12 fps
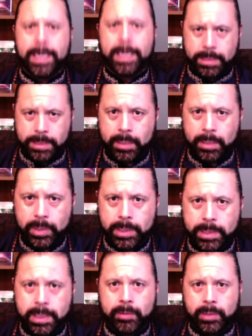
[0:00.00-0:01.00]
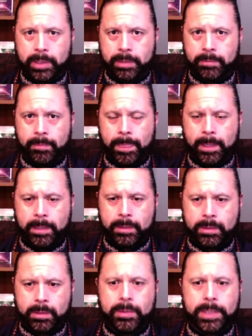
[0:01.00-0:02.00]
etc., etc.
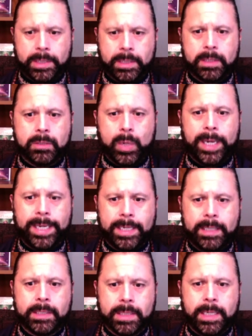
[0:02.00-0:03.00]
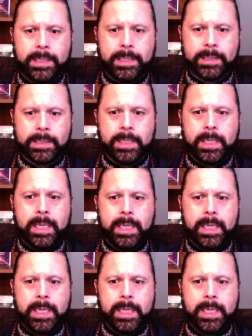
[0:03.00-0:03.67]
So this is why he is saying this.